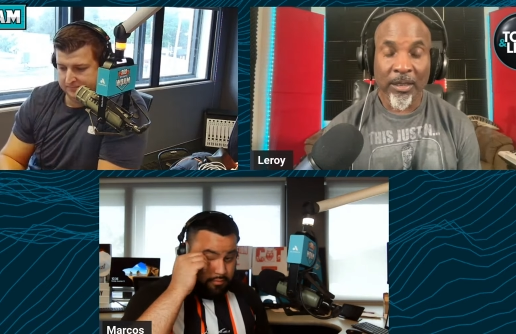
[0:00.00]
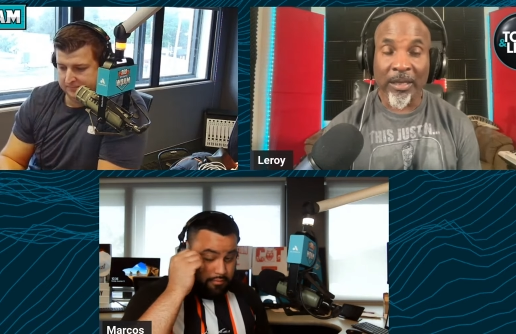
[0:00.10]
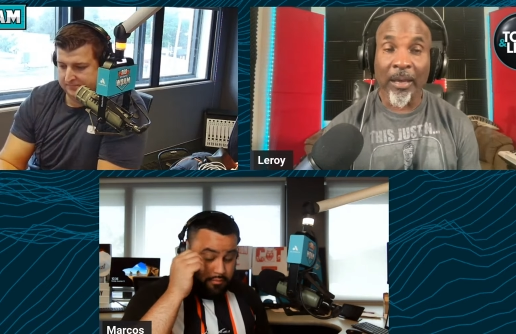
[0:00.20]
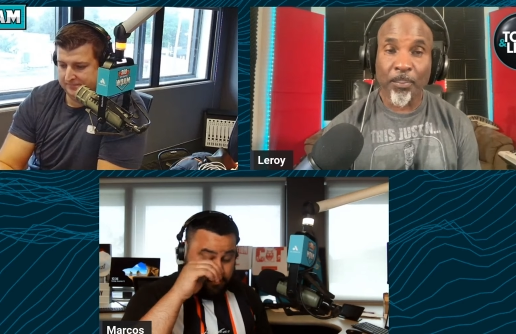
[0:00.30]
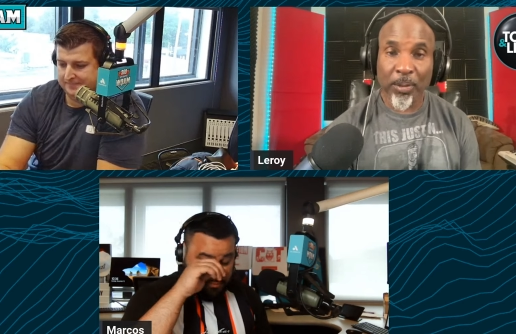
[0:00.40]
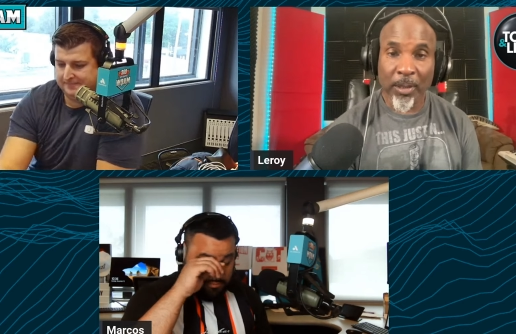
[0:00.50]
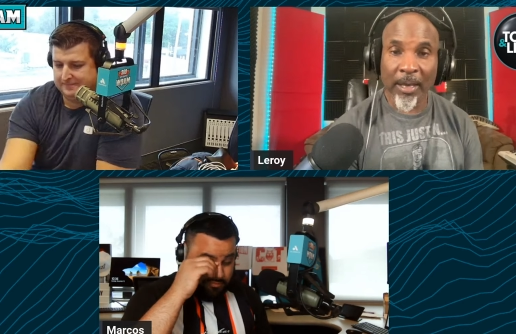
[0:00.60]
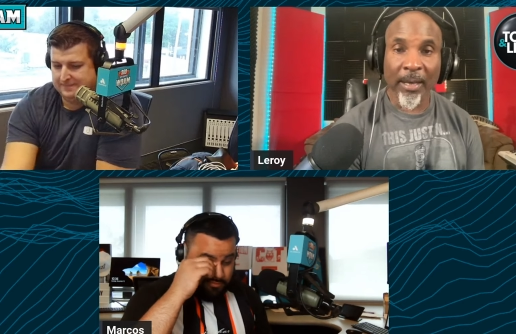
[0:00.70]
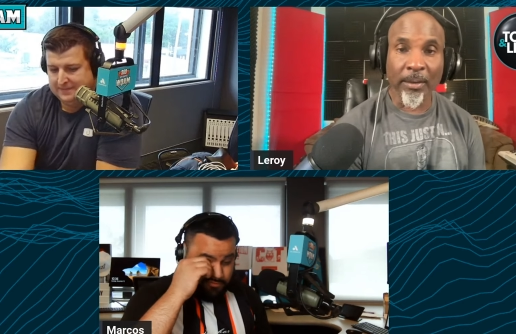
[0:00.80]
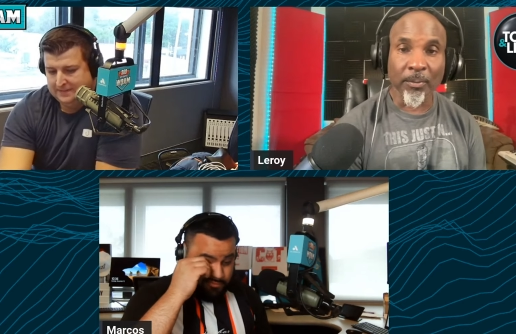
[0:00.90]
Speaker 1: They
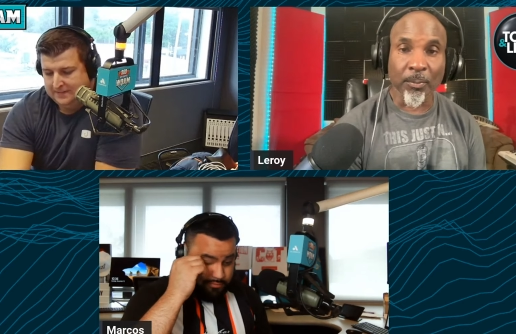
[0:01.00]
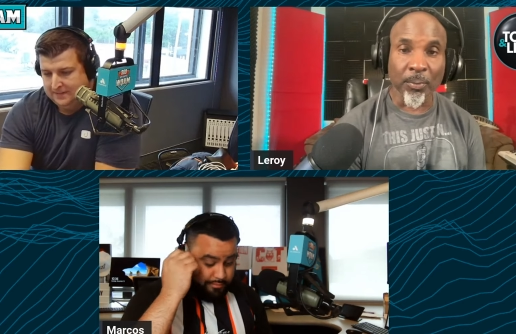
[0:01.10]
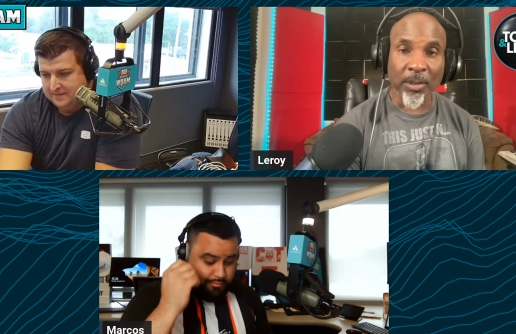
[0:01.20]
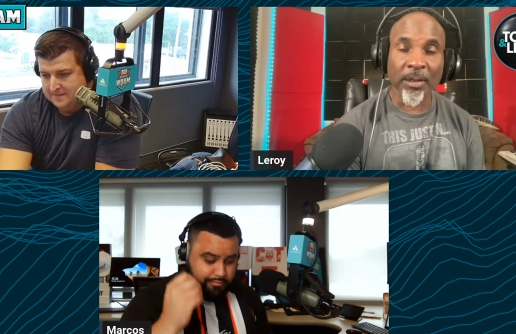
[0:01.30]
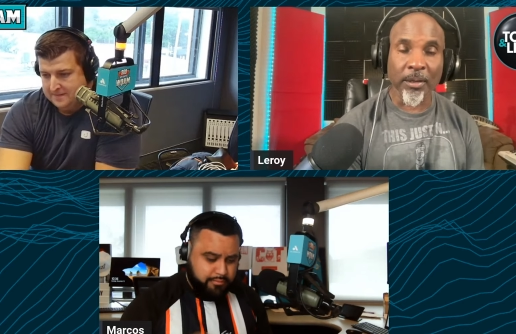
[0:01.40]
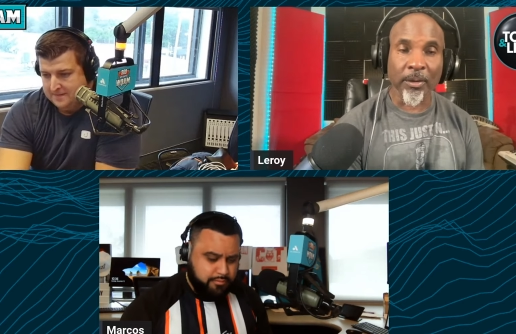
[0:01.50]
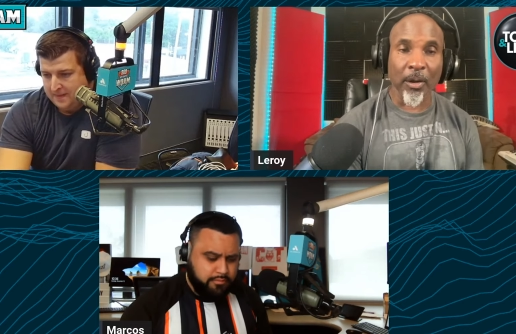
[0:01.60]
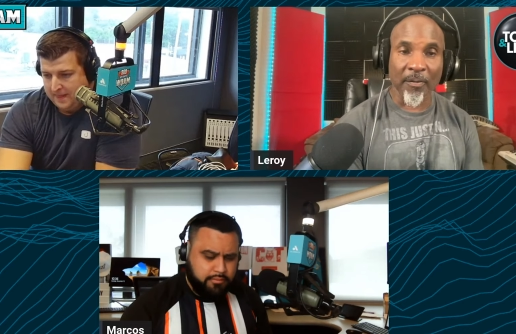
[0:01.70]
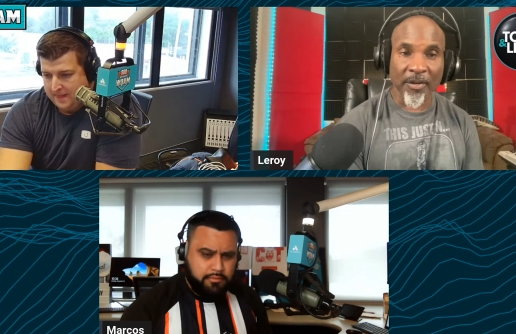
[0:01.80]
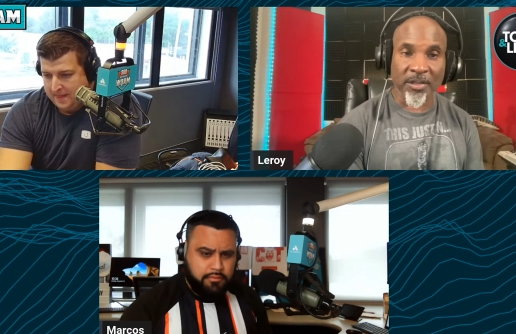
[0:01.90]
played really good
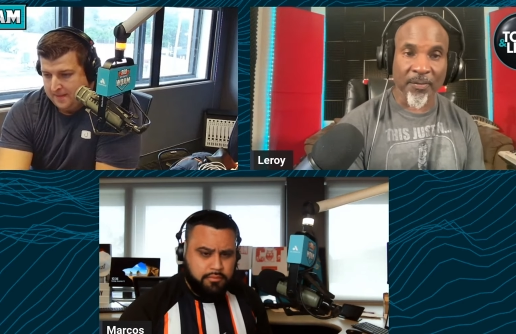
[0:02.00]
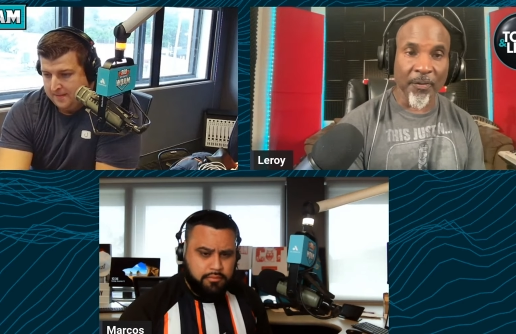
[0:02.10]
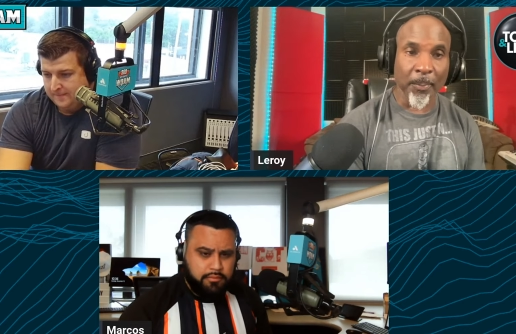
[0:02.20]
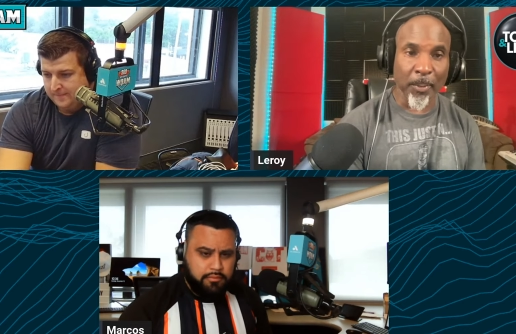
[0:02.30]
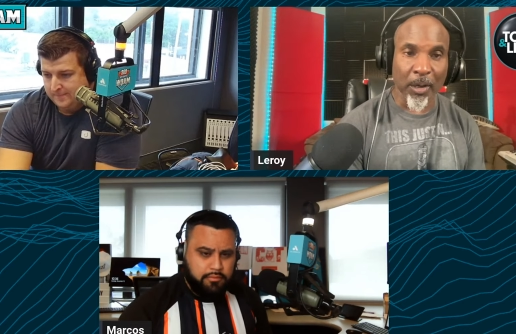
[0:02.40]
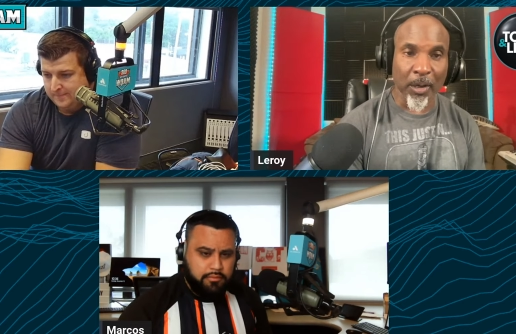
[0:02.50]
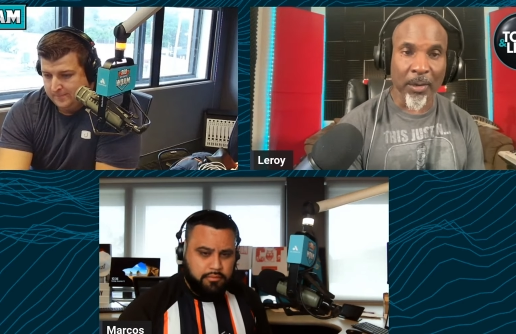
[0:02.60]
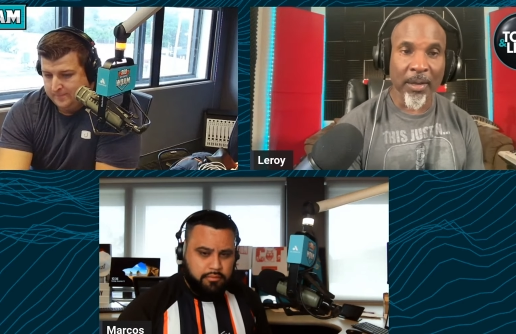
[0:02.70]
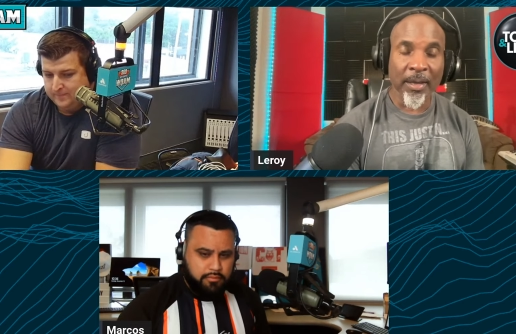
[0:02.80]
offensive football.